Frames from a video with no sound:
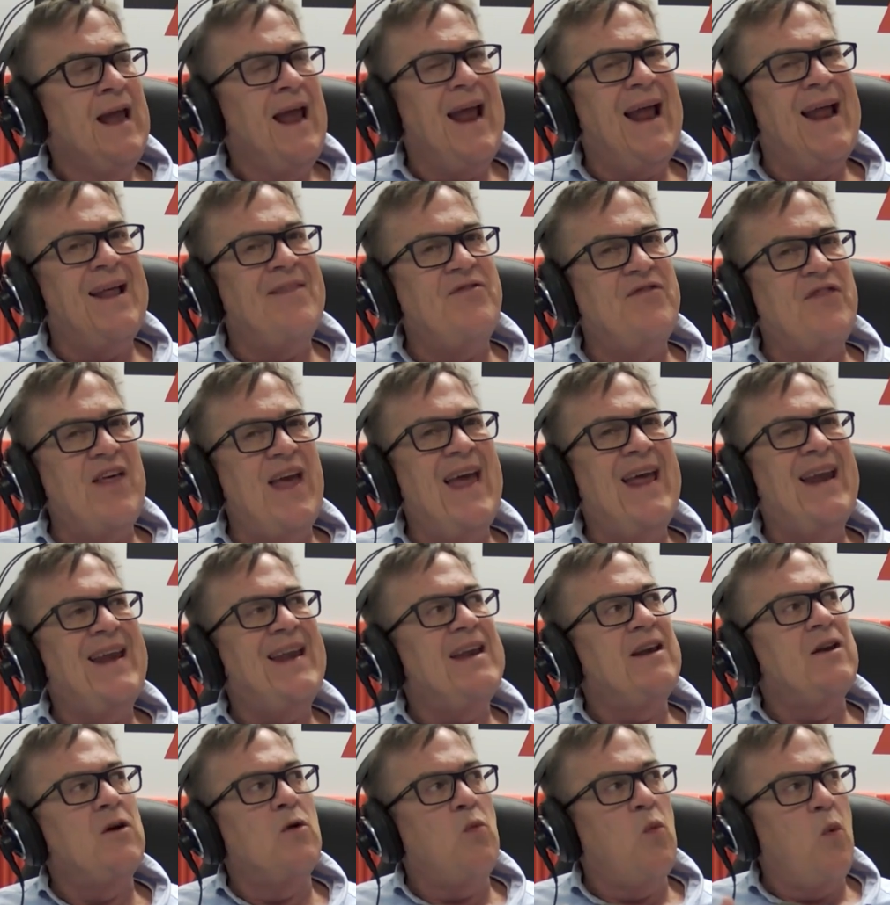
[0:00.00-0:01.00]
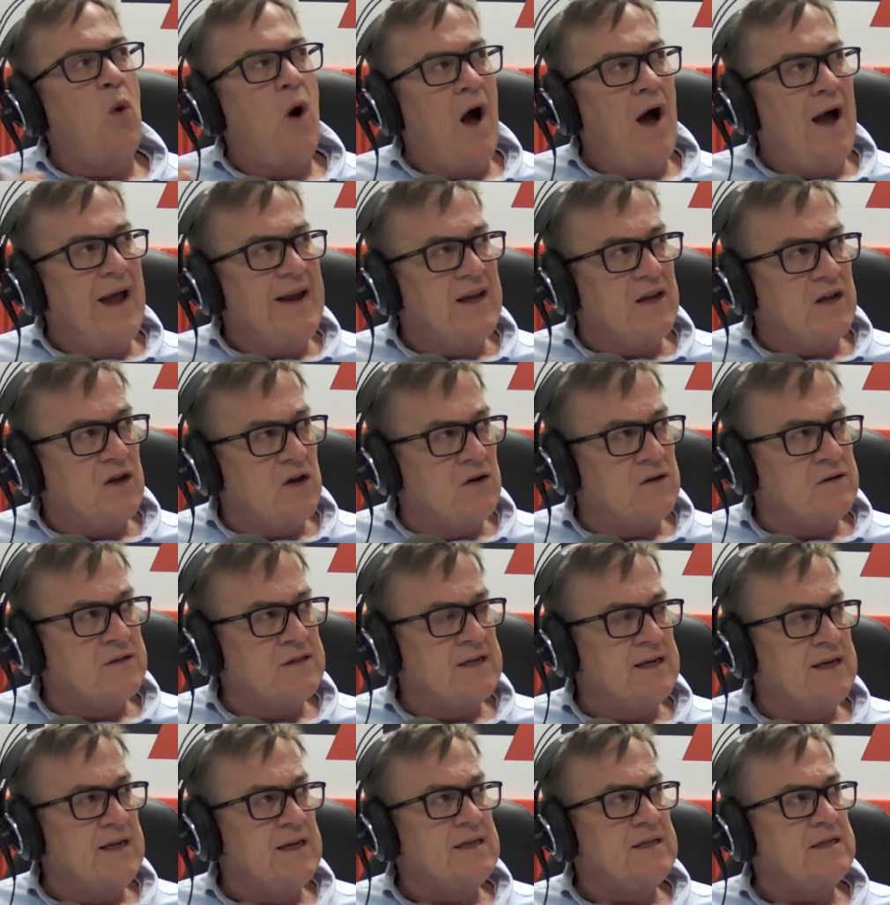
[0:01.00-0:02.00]
And that, in a wider
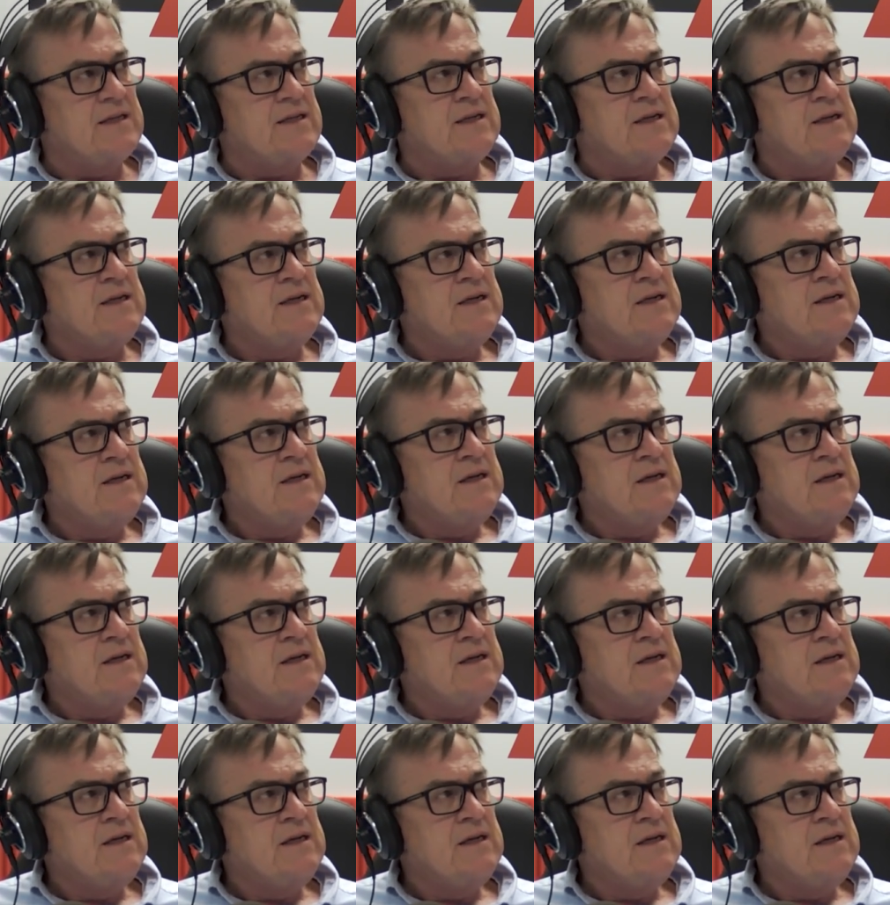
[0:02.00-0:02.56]
context,